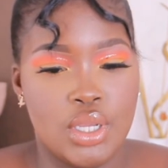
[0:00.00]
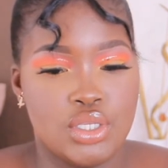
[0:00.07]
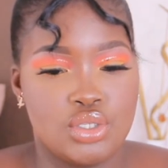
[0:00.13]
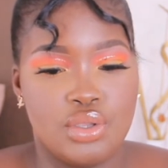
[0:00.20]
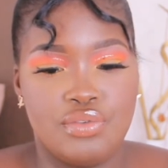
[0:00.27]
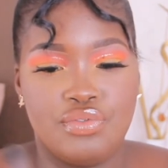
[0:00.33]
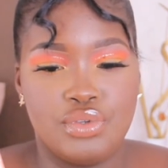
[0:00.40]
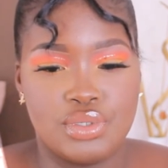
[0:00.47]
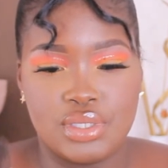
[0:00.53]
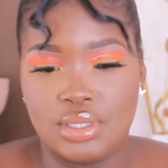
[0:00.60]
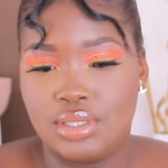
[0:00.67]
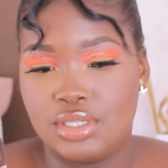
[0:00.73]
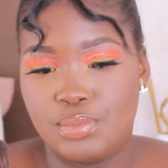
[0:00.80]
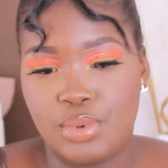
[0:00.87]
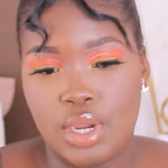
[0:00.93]
So if you see
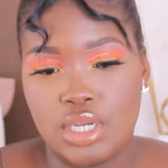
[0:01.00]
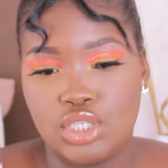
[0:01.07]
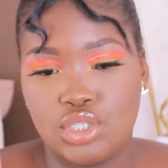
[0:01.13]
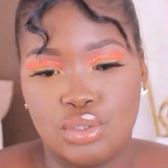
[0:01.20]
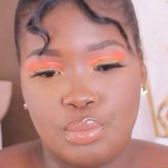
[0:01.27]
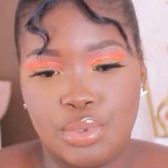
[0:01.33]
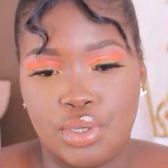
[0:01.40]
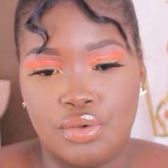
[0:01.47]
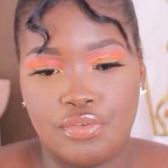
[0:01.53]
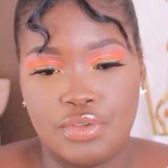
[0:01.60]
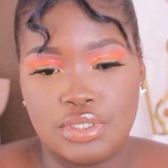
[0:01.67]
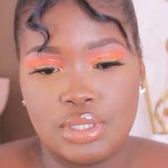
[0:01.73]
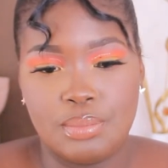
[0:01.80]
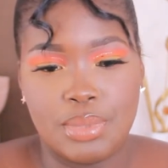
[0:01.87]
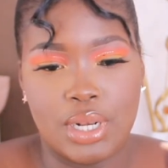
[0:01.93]
this brush, don't be
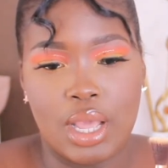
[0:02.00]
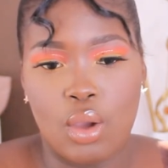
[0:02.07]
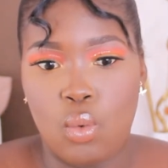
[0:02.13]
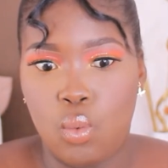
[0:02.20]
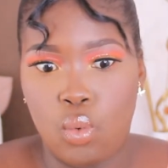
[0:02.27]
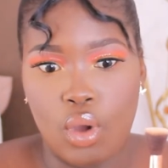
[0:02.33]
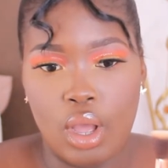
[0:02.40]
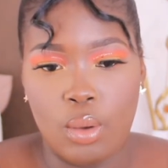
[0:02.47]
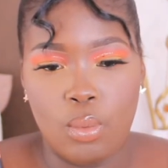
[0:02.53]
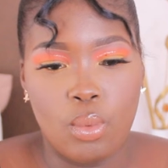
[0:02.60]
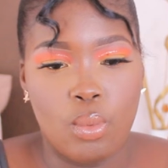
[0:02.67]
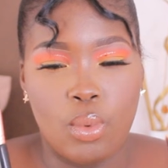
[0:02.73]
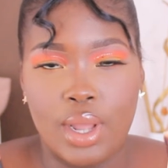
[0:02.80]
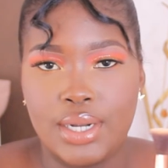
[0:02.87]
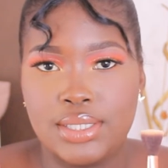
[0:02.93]
confused and be like, whoa,
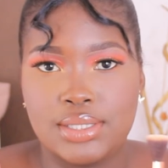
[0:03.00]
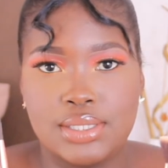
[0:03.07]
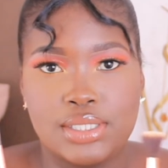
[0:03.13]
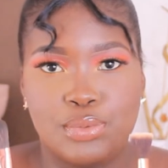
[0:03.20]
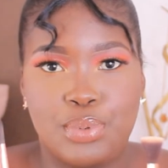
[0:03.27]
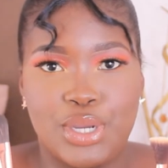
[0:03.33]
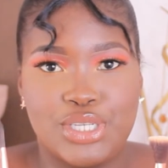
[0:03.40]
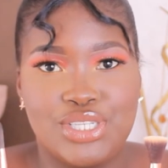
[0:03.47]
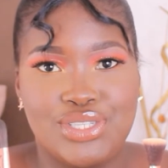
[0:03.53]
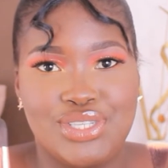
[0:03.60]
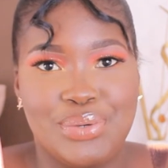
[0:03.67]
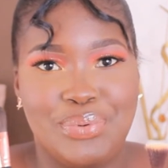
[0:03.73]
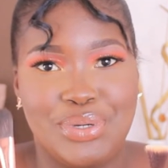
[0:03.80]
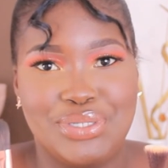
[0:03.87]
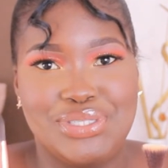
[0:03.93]
what is this brush
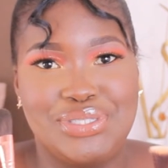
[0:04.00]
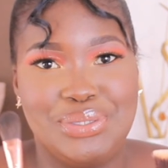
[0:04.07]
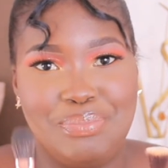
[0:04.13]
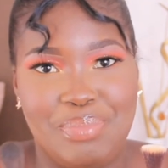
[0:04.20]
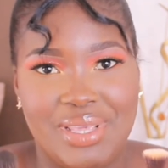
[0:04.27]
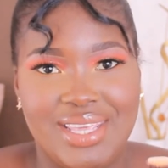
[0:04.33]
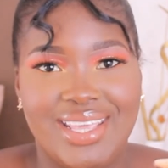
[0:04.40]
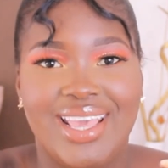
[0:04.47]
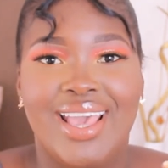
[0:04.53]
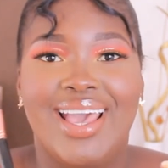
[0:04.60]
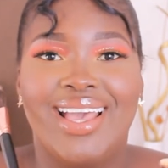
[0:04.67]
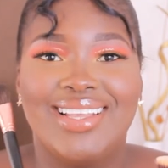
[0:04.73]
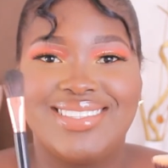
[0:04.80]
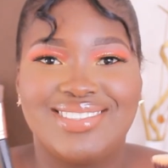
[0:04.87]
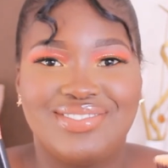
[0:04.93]
supposed to be?
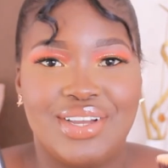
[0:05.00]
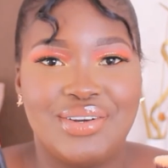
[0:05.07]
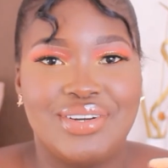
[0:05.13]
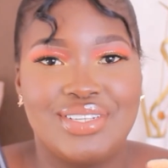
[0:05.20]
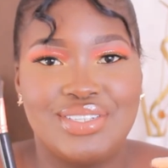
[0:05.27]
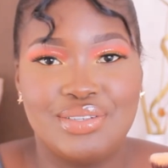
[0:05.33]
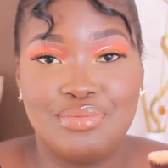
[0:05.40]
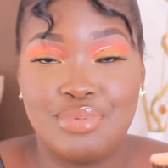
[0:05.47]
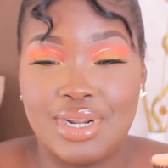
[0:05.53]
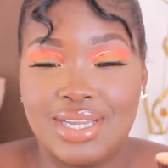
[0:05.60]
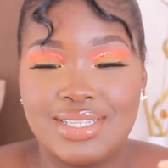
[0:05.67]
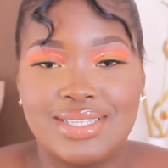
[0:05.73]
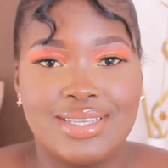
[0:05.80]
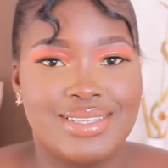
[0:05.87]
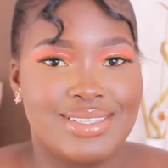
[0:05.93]
It's a foundation
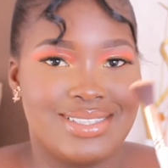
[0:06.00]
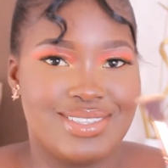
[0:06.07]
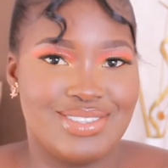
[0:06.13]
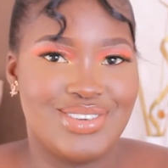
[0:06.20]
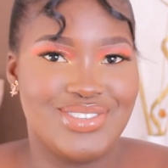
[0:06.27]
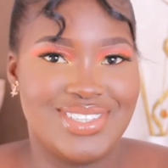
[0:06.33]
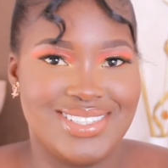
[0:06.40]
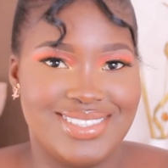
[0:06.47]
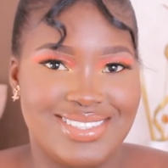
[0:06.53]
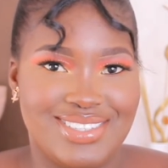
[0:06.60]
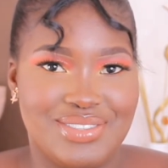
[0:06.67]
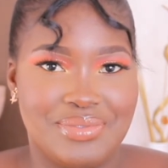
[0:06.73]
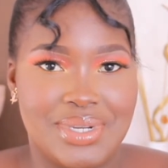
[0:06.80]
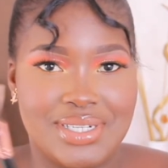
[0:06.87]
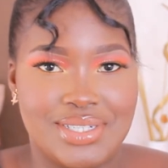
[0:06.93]
brush, so is
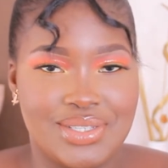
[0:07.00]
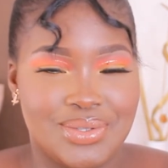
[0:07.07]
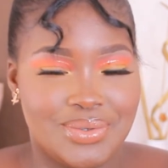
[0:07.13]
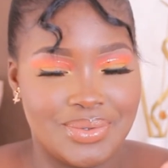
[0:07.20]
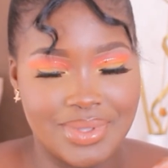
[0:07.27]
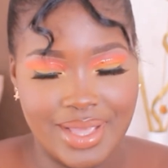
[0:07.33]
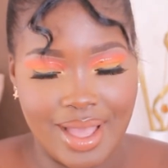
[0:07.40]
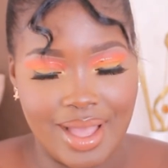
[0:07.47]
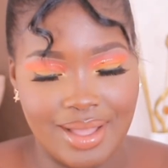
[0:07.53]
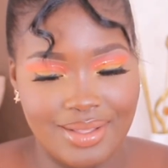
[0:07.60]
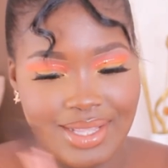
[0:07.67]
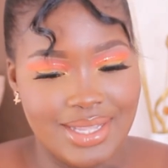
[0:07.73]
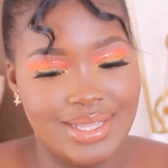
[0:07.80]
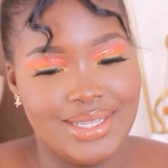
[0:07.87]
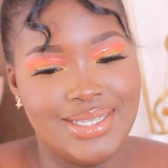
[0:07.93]
this one. So yeah,
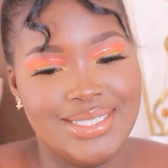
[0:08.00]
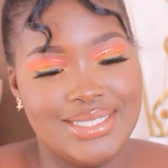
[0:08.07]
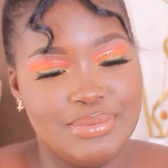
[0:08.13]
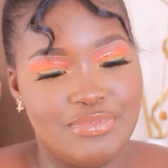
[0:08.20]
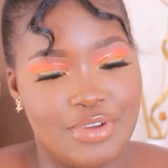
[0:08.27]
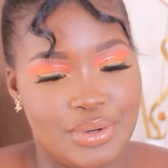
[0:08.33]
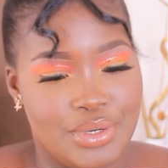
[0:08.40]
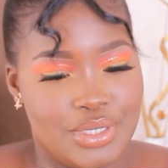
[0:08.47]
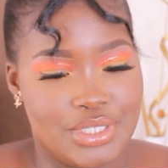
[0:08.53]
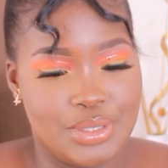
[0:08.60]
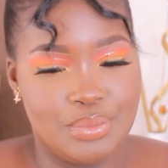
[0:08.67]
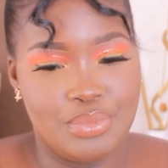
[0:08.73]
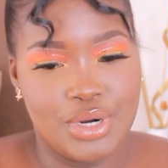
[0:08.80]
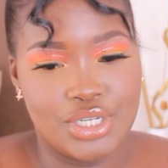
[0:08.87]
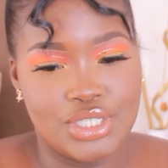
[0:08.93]

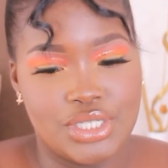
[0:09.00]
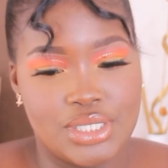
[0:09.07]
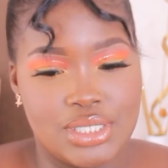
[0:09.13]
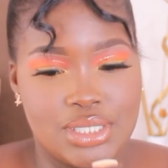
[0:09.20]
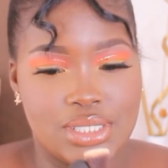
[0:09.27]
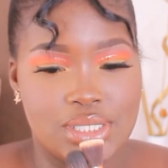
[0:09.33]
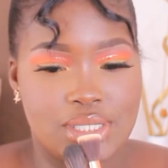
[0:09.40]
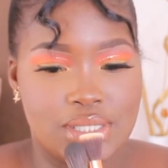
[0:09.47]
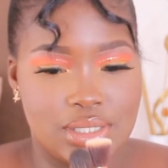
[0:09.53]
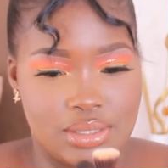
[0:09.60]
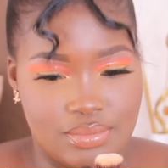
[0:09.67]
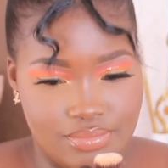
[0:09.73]
foundation brushes,